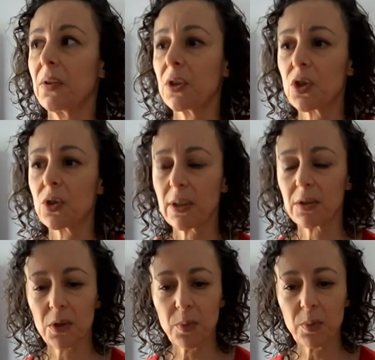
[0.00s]
the
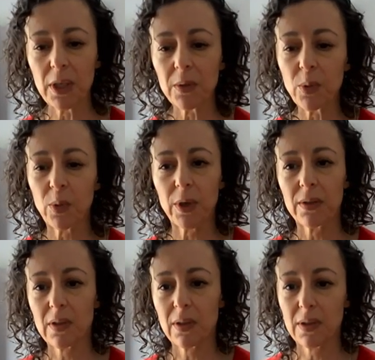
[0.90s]
instructors
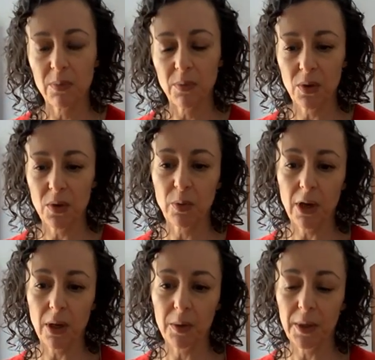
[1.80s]
pinpoint some of those
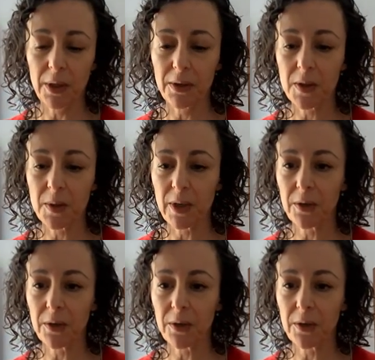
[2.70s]
problem areas